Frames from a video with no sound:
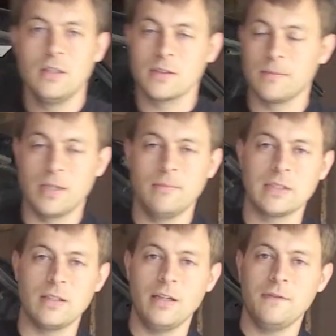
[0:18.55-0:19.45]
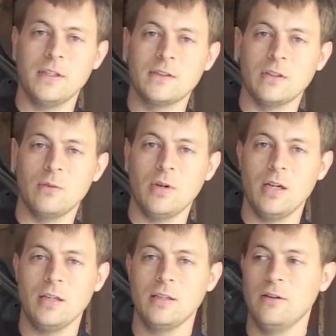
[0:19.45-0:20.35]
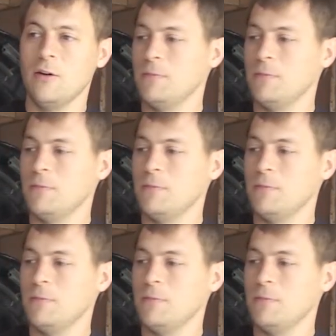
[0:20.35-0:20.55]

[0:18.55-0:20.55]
sometimes life gets in the way, you know,